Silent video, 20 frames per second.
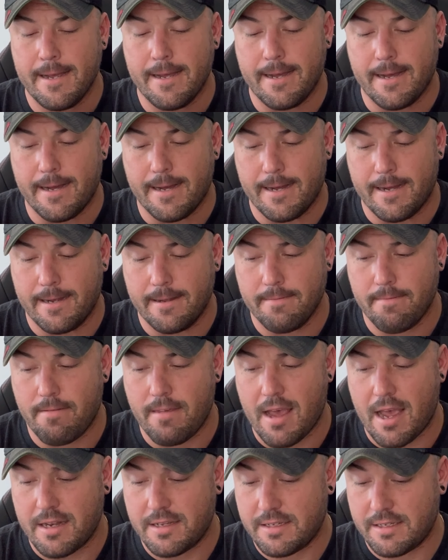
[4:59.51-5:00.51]
Uh,
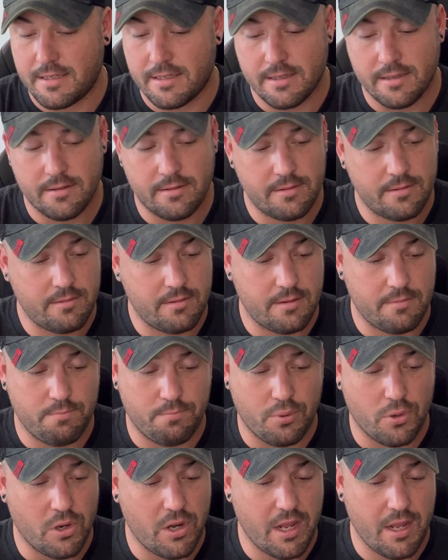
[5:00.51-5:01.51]
that's
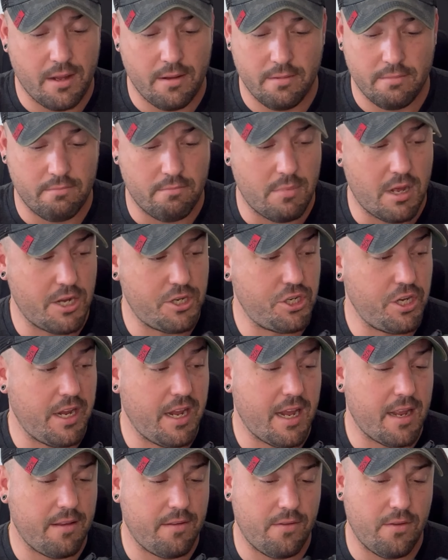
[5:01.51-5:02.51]
pretty much
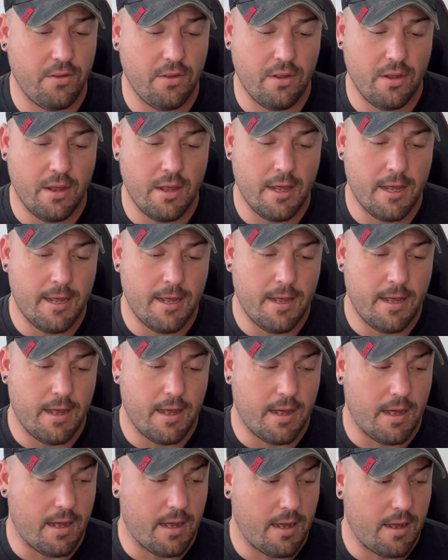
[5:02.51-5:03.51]
it.
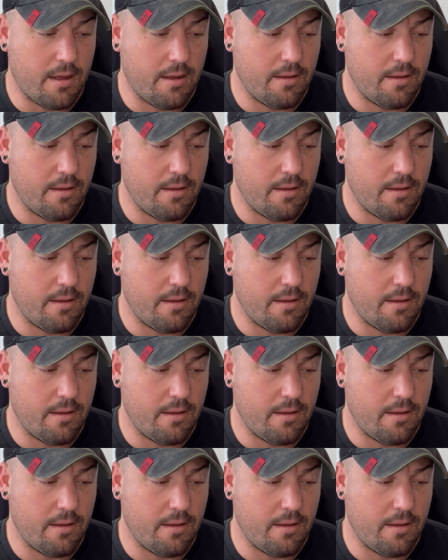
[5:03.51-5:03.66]
Uh,